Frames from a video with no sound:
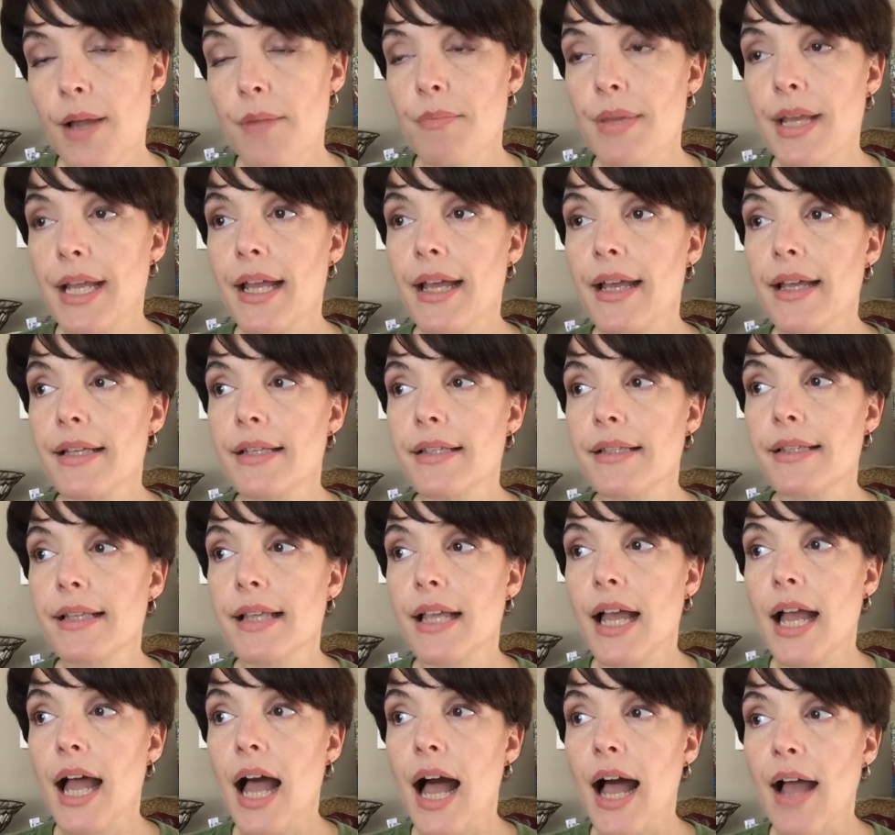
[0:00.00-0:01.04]
because
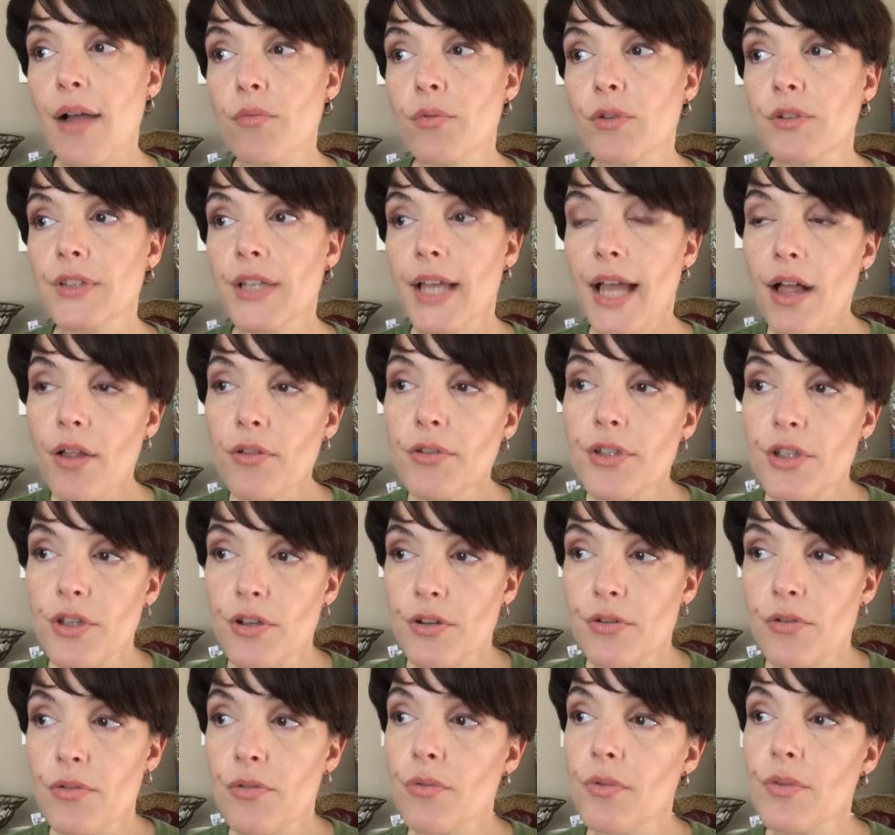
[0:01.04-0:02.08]
I will tell
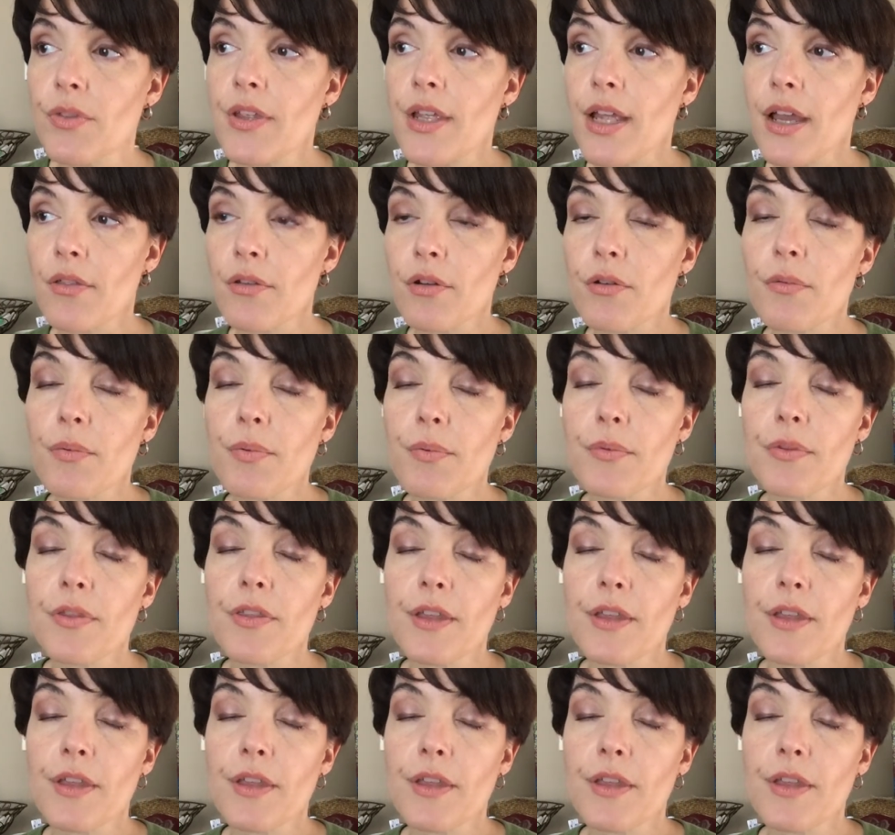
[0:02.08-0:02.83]
you the other